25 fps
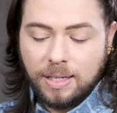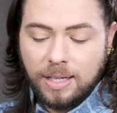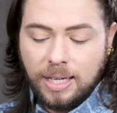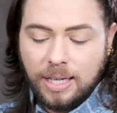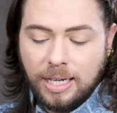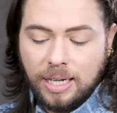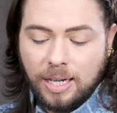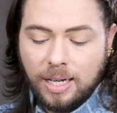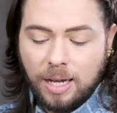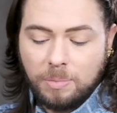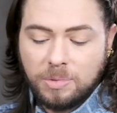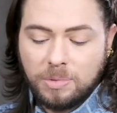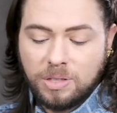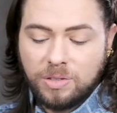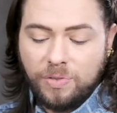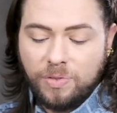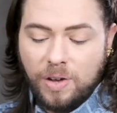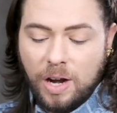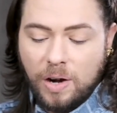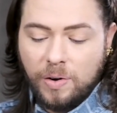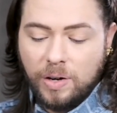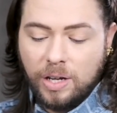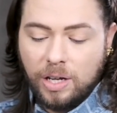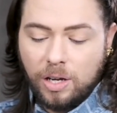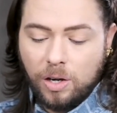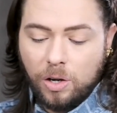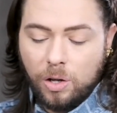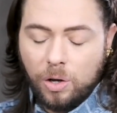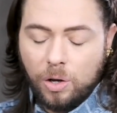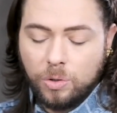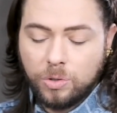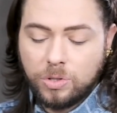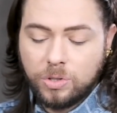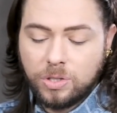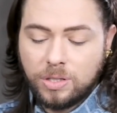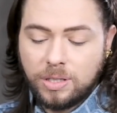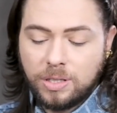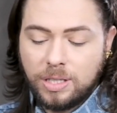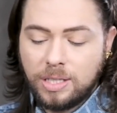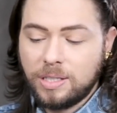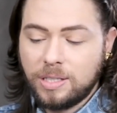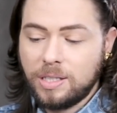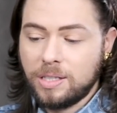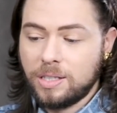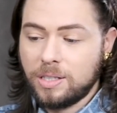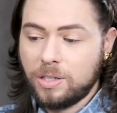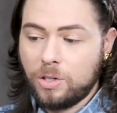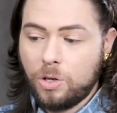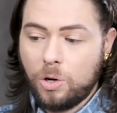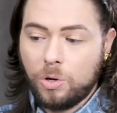it comes very close. This
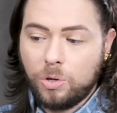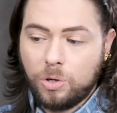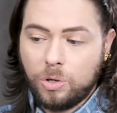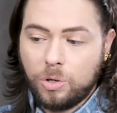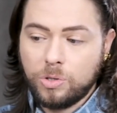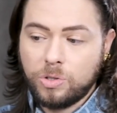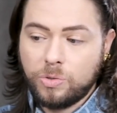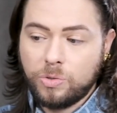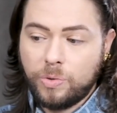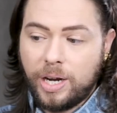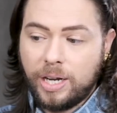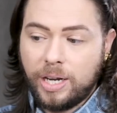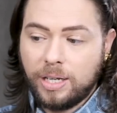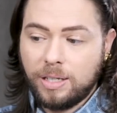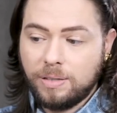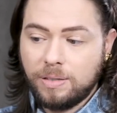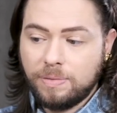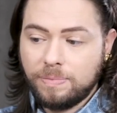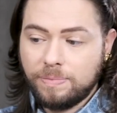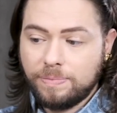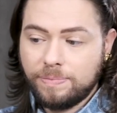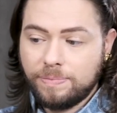is Coco's Red.